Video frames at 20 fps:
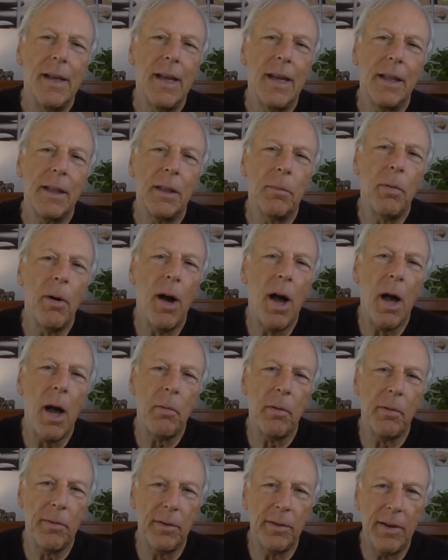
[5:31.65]
in the palm
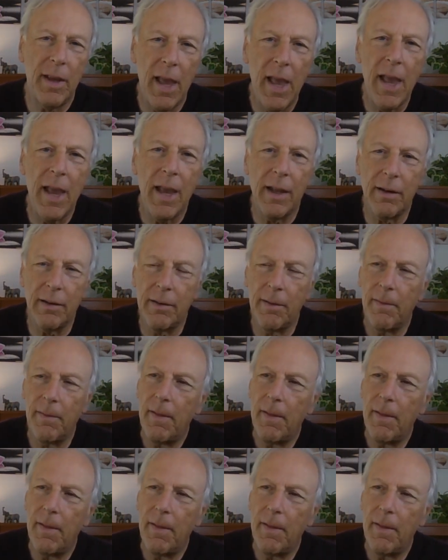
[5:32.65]
of his hand.